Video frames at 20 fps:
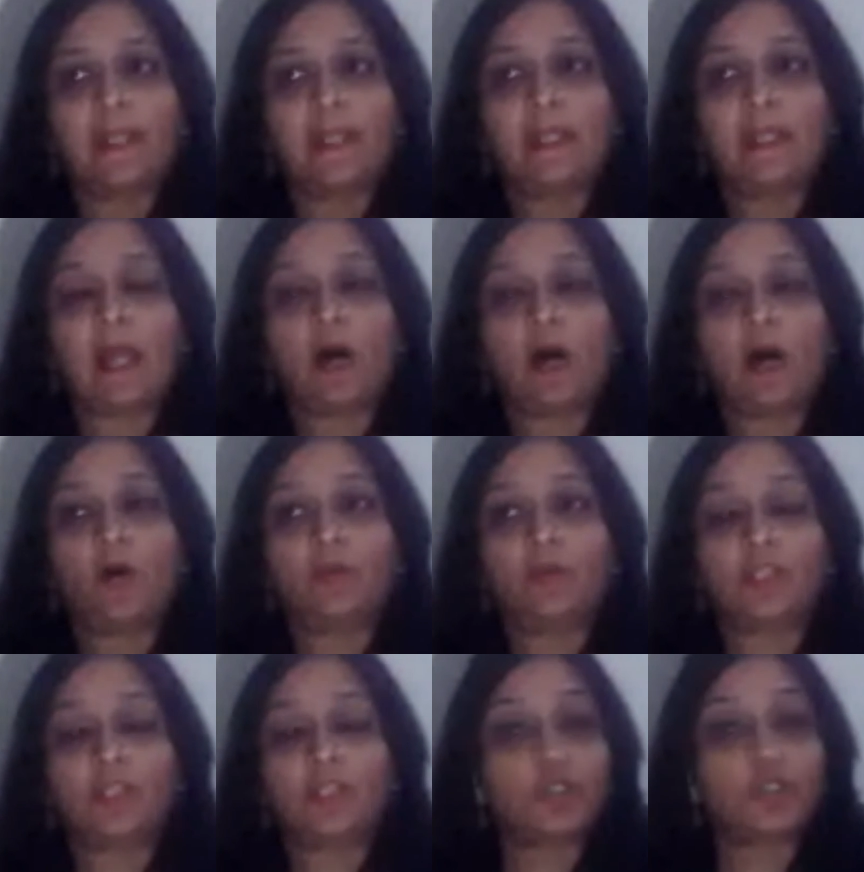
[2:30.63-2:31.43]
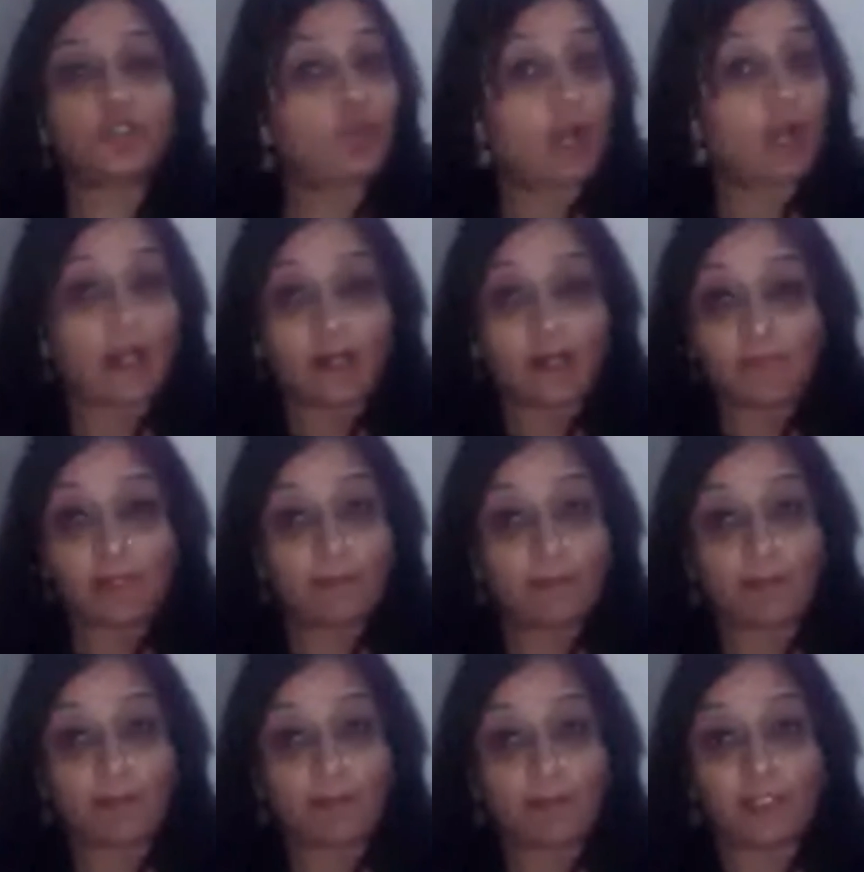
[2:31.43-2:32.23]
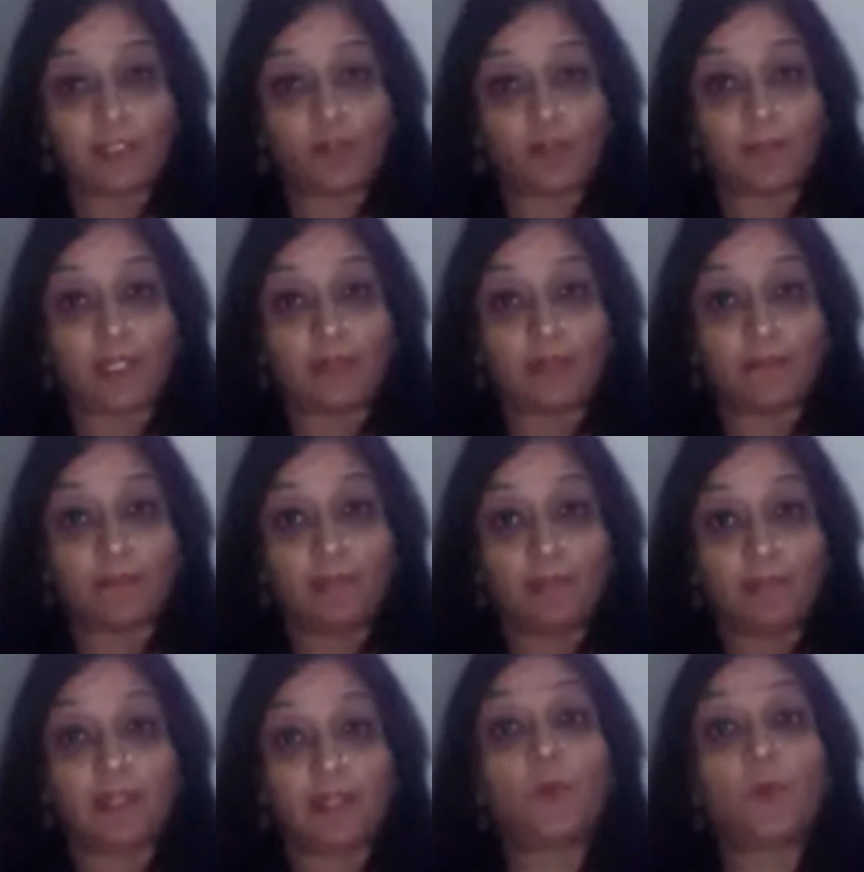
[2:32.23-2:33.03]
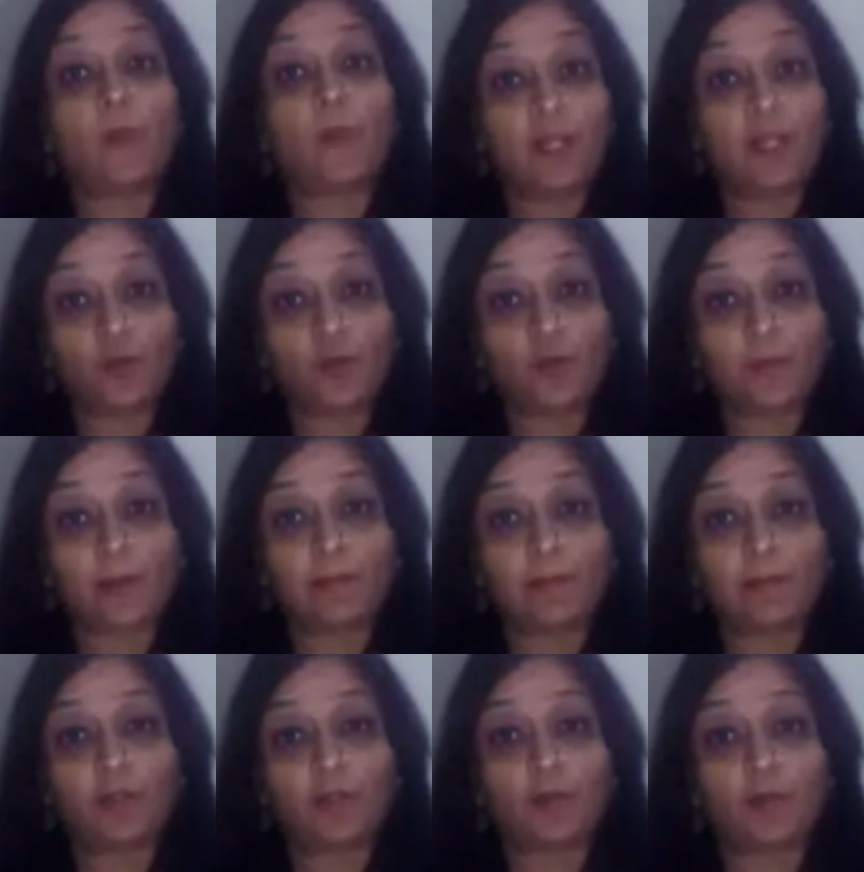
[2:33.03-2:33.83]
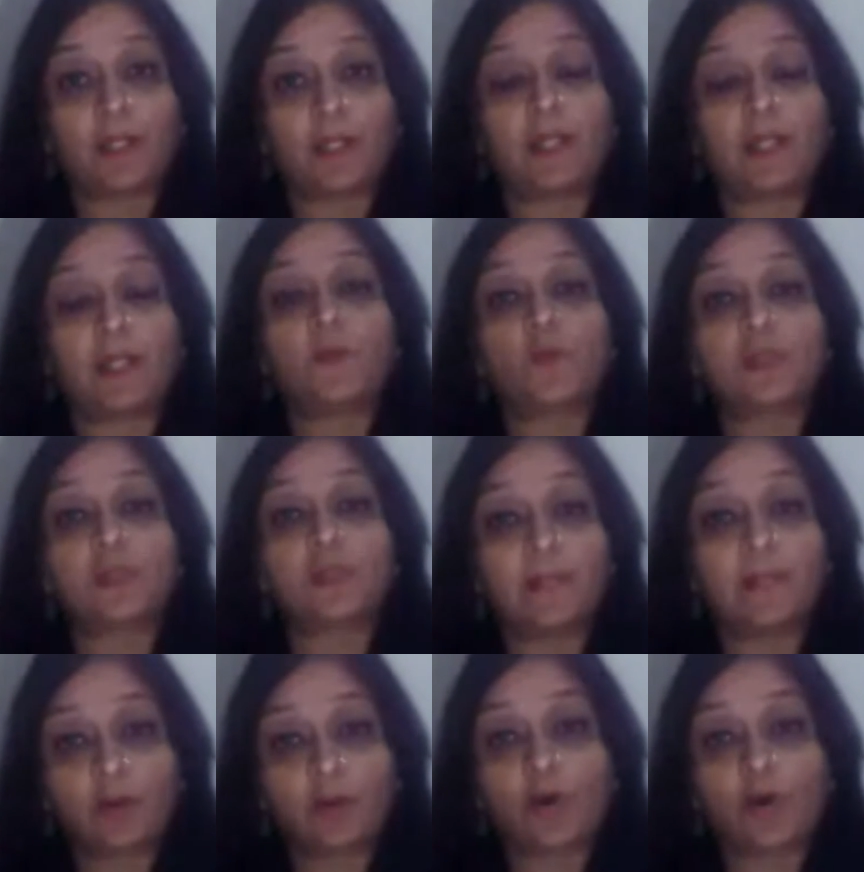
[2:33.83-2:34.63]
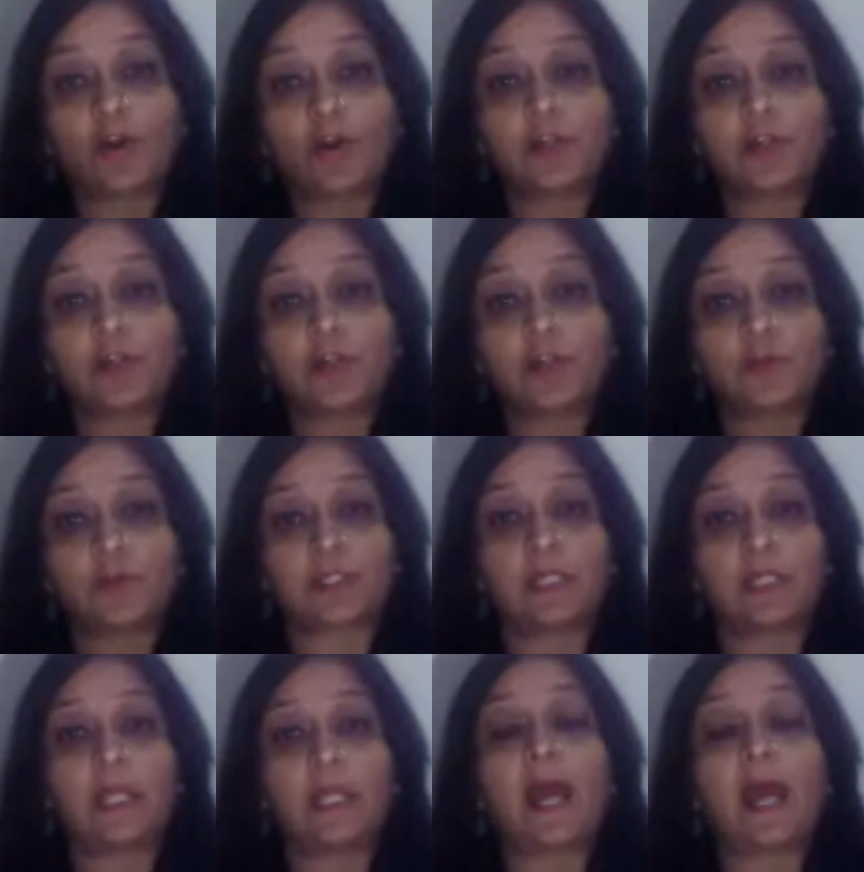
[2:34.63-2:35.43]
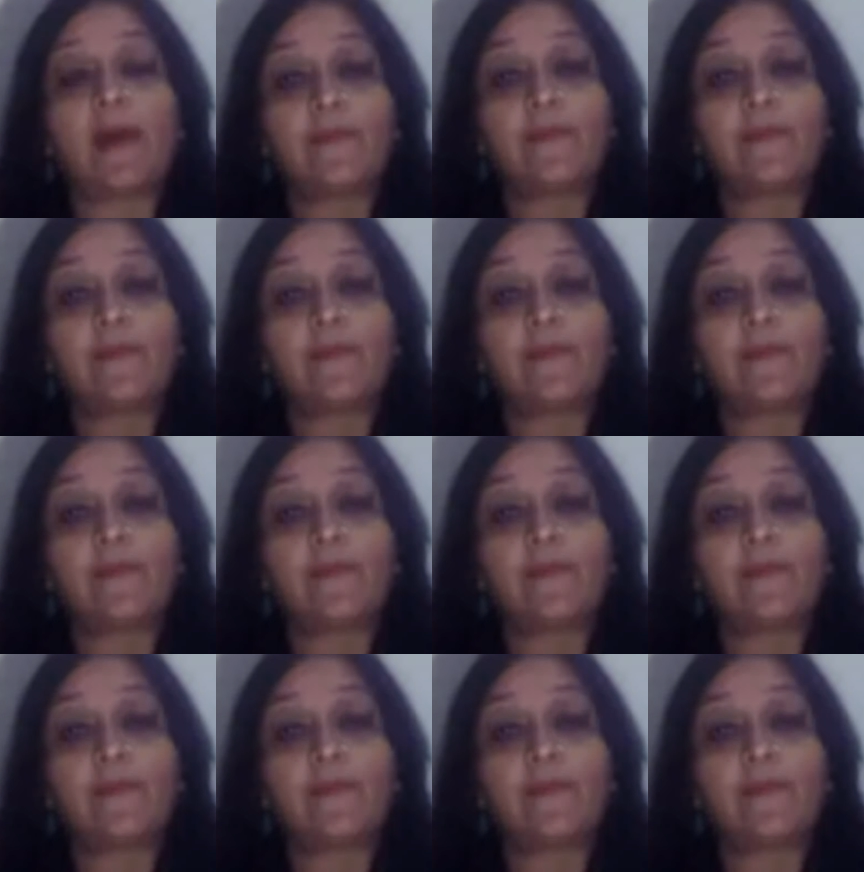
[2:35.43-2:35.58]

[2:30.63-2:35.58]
Now, this should not have been public domain, but it went into public domain and was made a controversy,